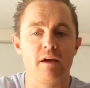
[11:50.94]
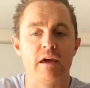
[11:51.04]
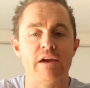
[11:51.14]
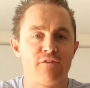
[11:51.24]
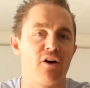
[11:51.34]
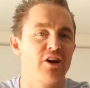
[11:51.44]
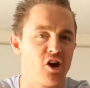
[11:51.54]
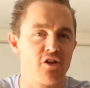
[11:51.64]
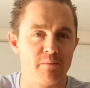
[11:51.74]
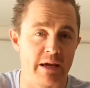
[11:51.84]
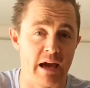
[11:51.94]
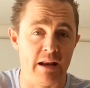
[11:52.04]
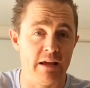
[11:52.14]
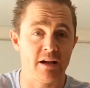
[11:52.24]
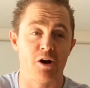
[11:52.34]
if I go to the
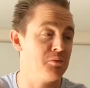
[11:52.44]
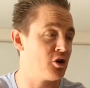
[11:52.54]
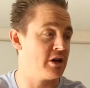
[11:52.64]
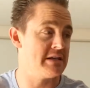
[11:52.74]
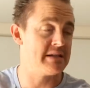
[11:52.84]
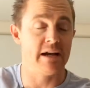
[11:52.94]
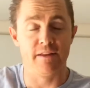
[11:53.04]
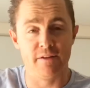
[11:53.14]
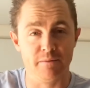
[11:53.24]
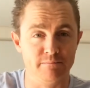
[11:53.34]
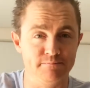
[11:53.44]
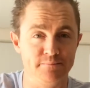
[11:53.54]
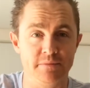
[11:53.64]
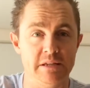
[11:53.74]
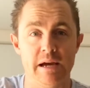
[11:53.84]
mechanic, I'm not going to say to
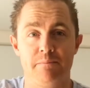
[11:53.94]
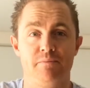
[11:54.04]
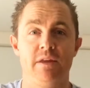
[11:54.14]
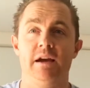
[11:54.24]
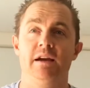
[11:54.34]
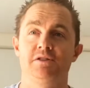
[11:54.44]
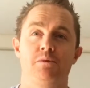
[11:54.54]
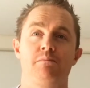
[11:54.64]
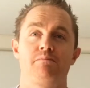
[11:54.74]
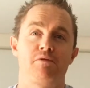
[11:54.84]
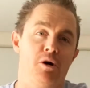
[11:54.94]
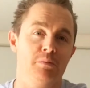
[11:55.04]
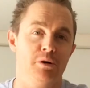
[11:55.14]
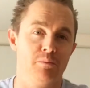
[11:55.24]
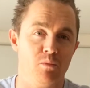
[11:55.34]
them, yep, there's a
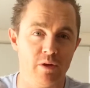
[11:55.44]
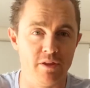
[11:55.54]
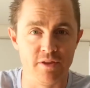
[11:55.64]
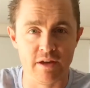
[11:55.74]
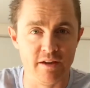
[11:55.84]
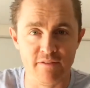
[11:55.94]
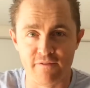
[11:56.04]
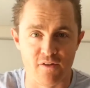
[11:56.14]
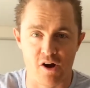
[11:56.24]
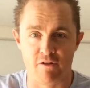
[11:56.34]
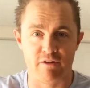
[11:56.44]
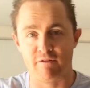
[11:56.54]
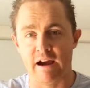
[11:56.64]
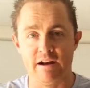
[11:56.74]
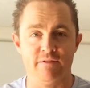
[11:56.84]
problem with the firing
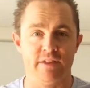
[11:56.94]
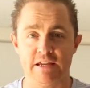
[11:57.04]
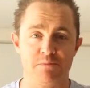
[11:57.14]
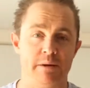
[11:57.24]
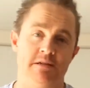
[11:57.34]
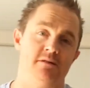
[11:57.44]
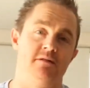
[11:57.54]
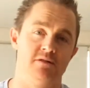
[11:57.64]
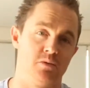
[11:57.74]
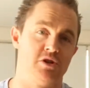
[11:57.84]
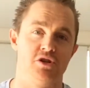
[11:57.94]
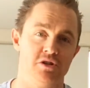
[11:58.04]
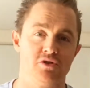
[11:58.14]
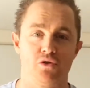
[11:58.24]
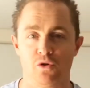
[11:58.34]
rate of these pistons, which
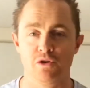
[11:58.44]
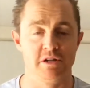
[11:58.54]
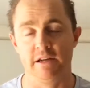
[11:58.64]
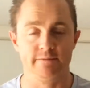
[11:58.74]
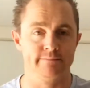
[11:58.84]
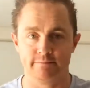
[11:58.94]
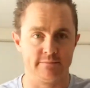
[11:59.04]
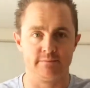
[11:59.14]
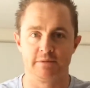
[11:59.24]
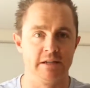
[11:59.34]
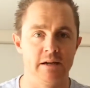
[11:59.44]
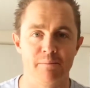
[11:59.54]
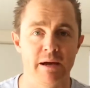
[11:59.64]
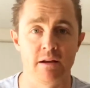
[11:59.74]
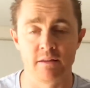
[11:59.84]
is causing, see, I'm
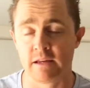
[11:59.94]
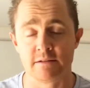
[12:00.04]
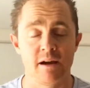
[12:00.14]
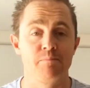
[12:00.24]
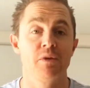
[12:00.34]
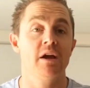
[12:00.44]
making things up.